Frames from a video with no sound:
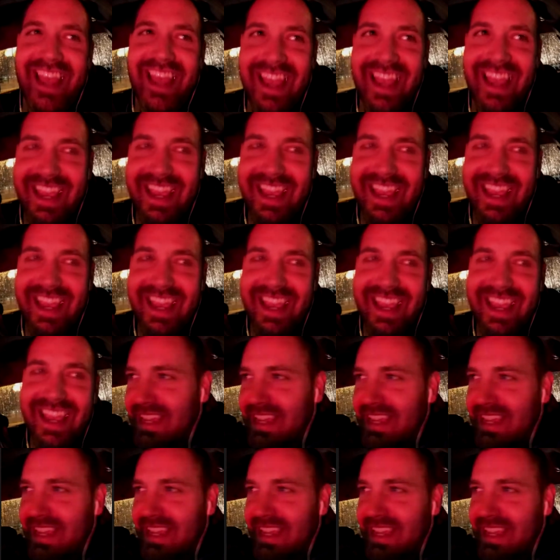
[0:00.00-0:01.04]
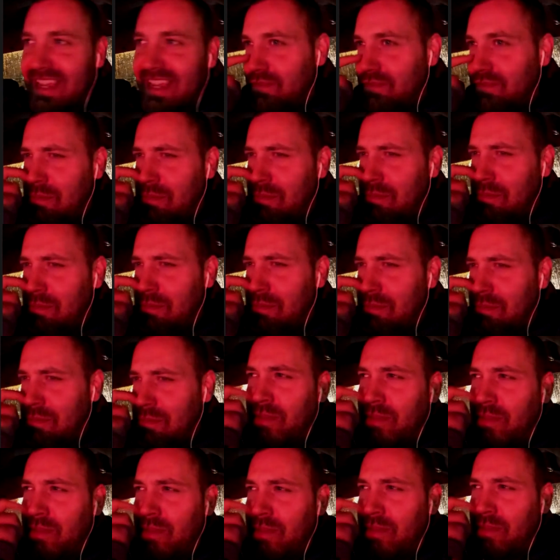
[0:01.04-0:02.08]
And you've got more than that. I mean, we
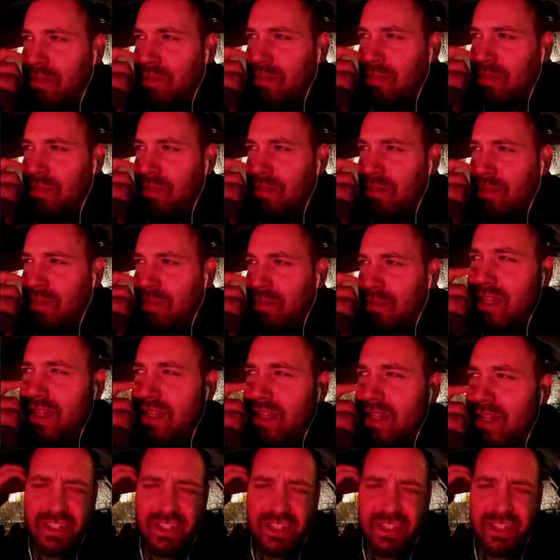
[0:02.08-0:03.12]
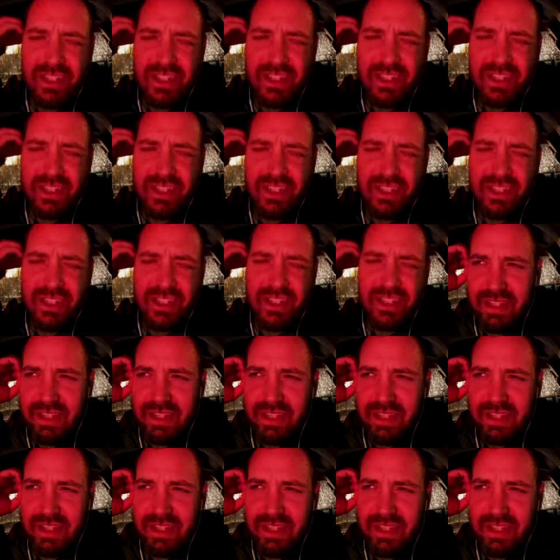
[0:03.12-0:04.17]
talked about all kinds of niches and stuff. It just
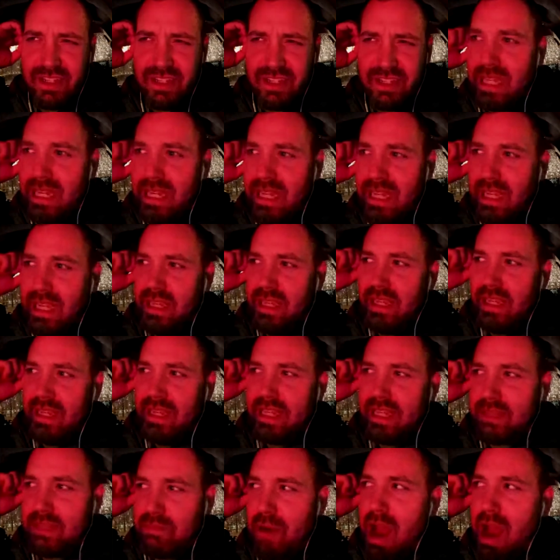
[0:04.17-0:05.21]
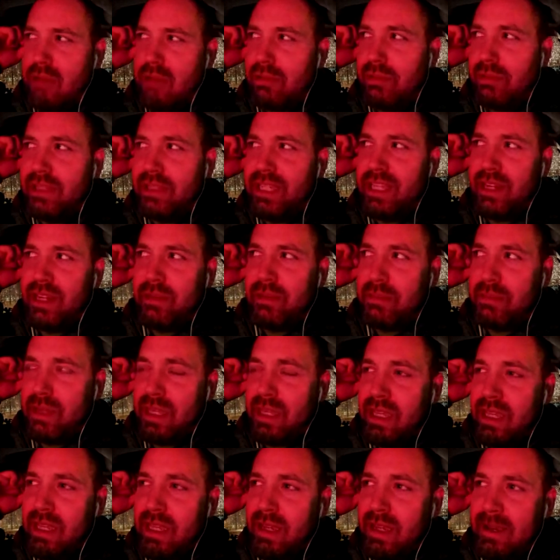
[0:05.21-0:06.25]
happens to be that it's probably going to
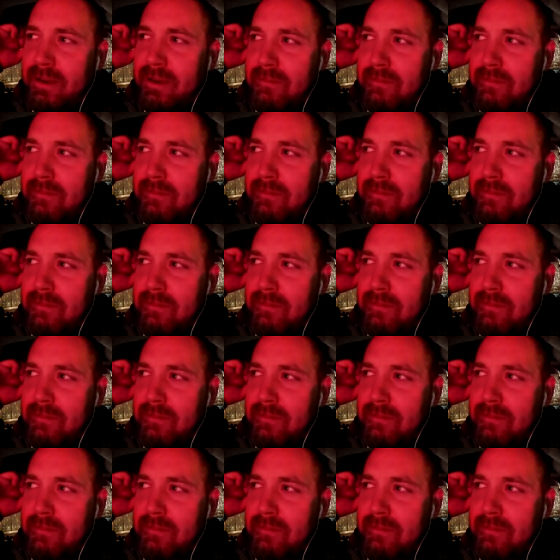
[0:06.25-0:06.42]
be